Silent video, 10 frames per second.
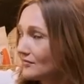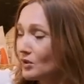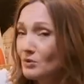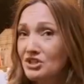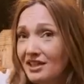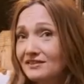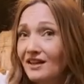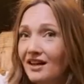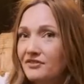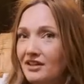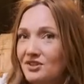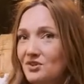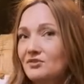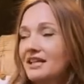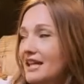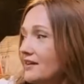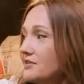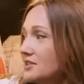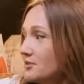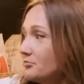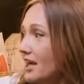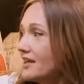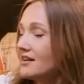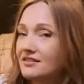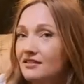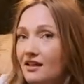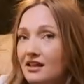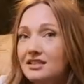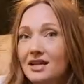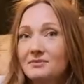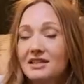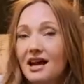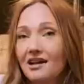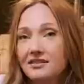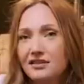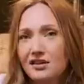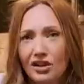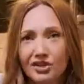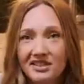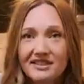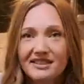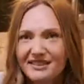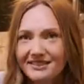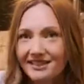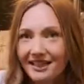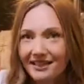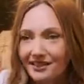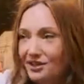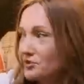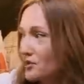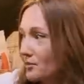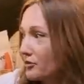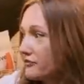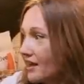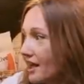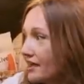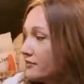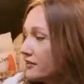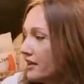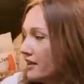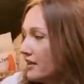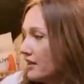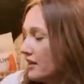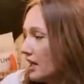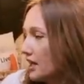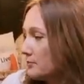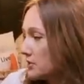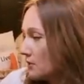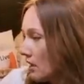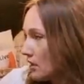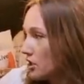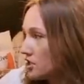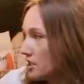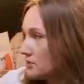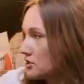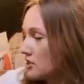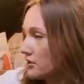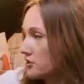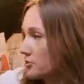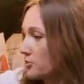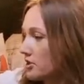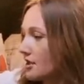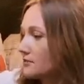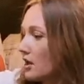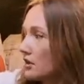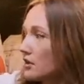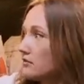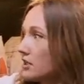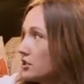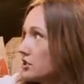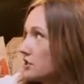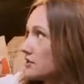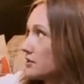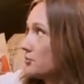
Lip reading: which I love. And I don't like having to buy it because a lot of times it has colorants in it, like yellow number 5. So all our jams and jellies are put up. All our relishes are